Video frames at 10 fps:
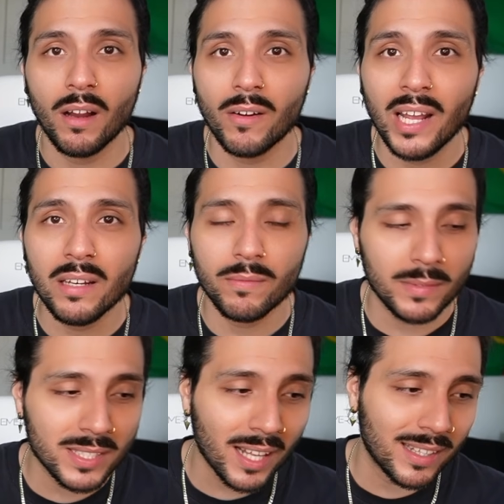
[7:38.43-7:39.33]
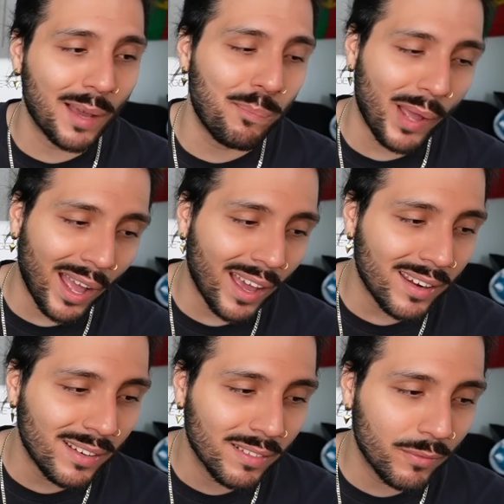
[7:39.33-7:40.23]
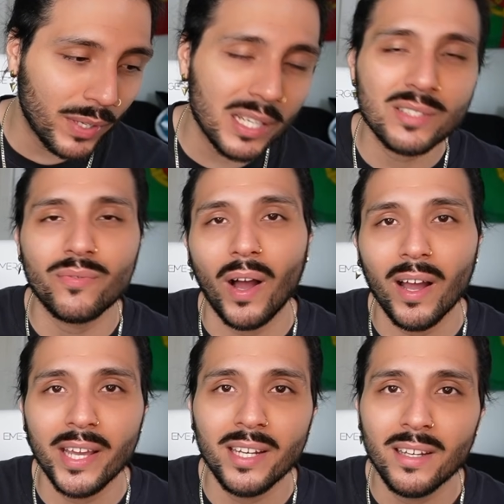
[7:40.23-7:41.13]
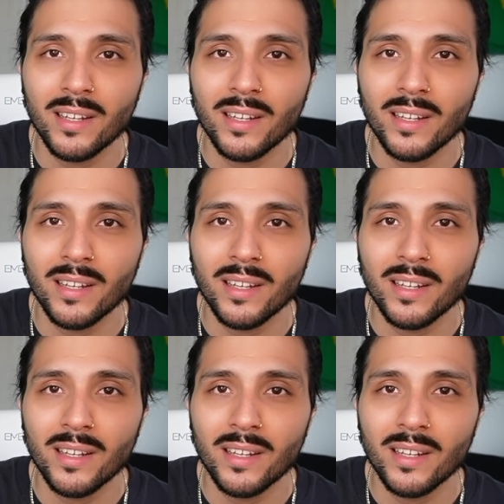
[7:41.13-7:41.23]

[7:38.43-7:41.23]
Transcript: All right, it's not that bad. Feet is fine.